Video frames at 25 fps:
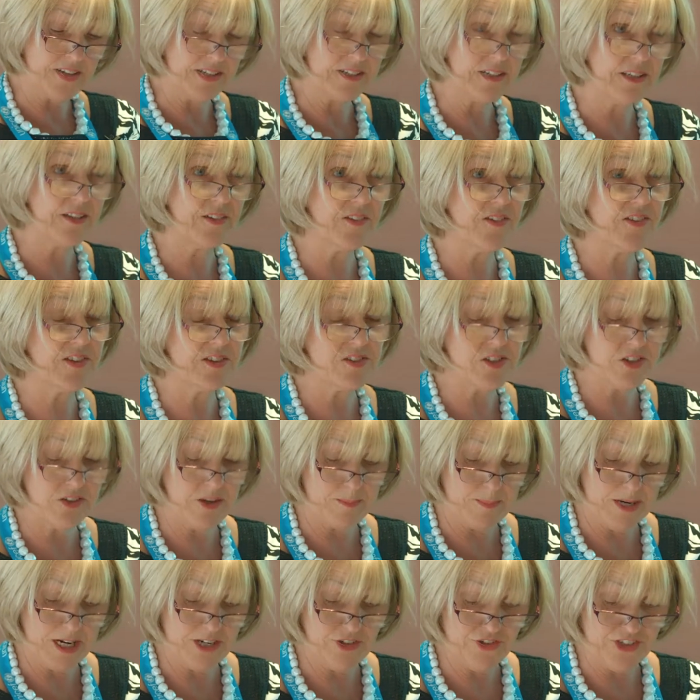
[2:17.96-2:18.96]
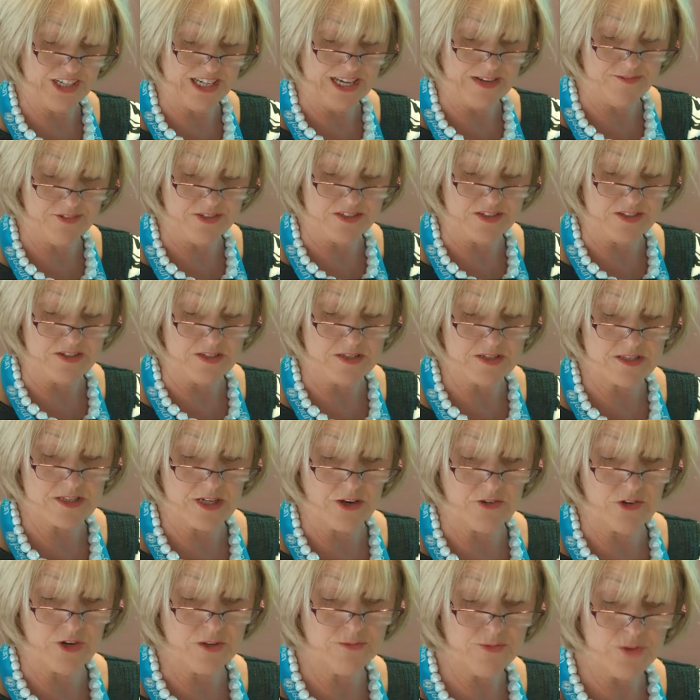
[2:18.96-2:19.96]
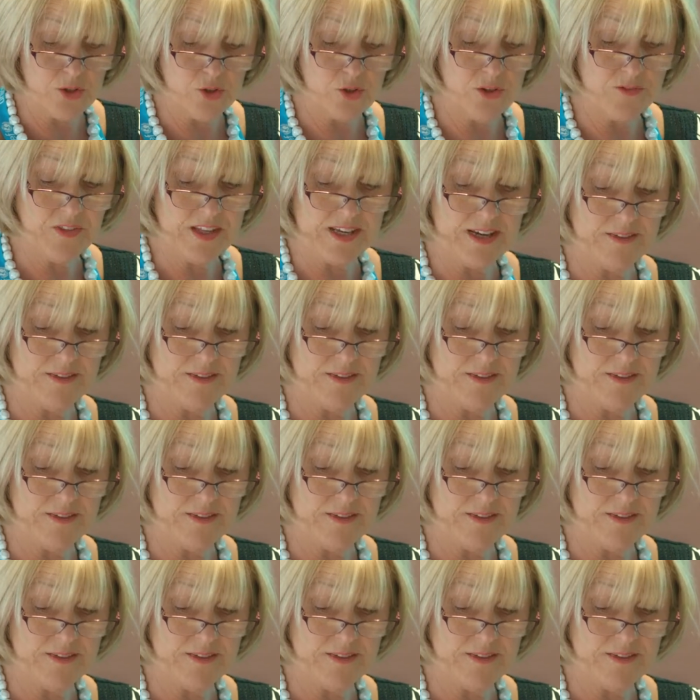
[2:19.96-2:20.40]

and consider emerging evidence, a review of the